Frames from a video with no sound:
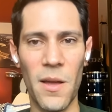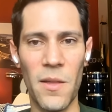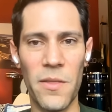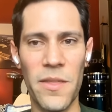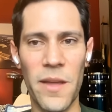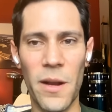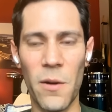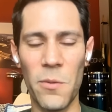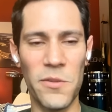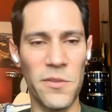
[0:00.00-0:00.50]

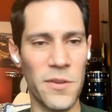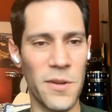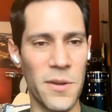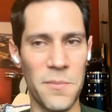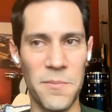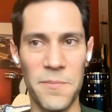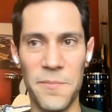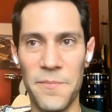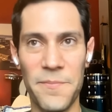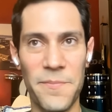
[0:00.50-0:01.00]
there was
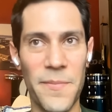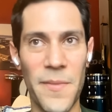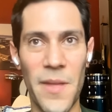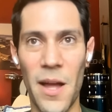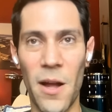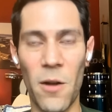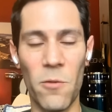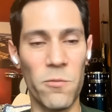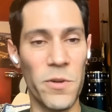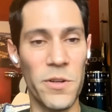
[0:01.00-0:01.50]
a
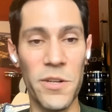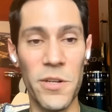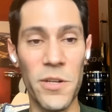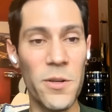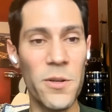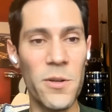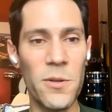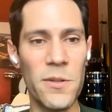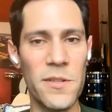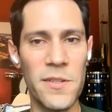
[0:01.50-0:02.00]

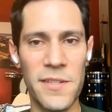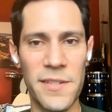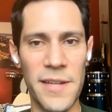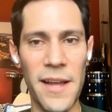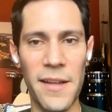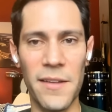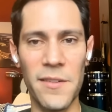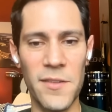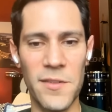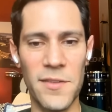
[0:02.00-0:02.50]
renewed
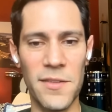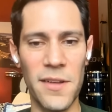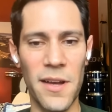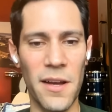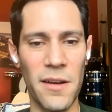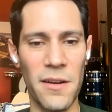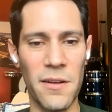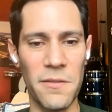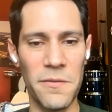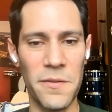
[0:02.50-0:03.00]
sense
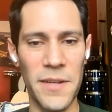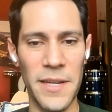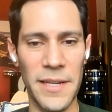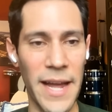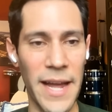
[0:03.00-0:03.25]
of